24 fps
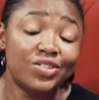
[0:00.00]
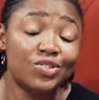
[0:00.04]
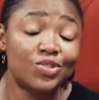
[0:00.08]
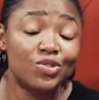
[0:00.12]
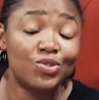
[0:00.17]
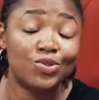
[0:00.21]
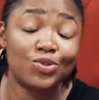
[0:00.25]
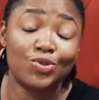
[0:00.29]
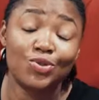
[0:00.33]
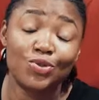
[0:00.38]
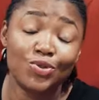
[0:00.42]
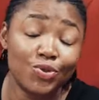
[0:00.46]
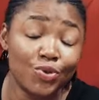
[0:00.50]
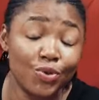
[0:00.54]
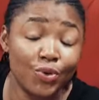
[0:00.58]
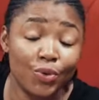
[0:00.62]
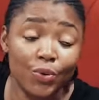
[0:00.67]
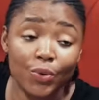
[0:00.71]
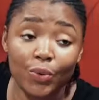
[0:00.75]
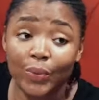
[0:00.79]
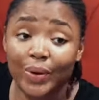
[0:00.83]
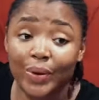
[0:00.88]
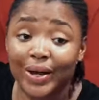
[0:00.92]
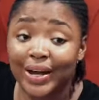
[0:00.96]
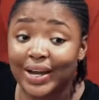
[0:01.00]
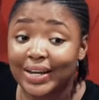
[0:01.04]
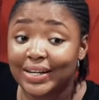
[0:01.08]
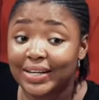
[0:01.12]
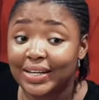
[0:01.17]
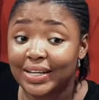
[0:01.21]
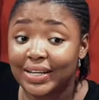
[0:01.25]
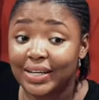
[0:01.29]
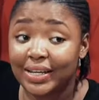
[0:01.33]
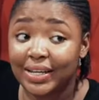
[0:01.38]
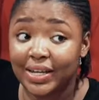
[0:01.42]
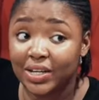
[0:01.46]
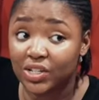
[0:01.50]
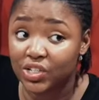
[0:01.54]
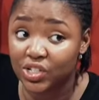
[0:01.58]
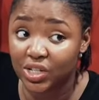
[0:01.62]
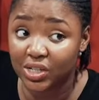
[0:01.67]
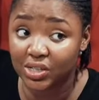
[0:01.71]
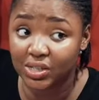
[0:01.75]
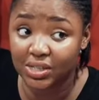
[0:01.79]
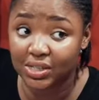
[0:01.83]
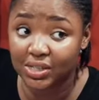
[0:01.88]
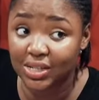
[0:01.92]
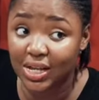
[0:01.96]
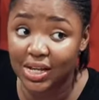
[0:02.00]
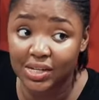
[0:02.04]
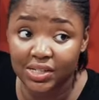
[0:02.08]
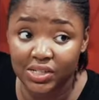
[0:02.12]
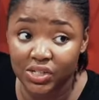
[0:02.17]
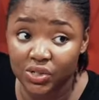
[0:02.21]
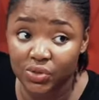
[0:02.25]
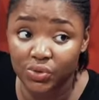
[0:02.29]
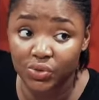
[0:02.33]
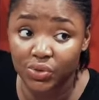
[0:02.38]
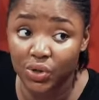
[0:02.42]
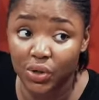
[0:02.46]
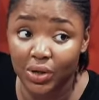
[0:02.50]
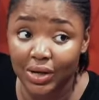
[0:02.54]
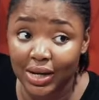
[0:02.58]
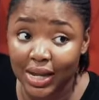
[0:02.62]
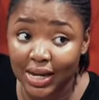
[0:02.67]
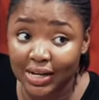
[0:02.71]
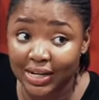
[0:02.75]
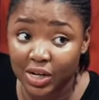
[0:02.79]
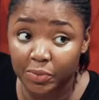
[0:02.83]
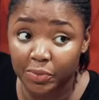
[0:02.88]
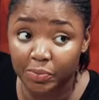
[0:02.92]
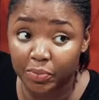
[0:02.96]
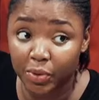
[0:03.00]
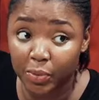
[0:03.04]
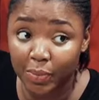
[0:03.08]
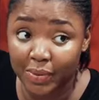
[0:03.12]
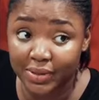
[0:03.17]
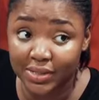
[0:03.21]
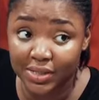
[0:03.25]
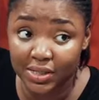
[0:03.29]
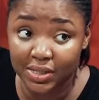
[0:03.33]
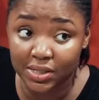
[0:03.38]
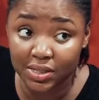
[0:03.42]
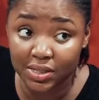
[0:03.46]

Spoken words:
please, do you know any agent that deals on landed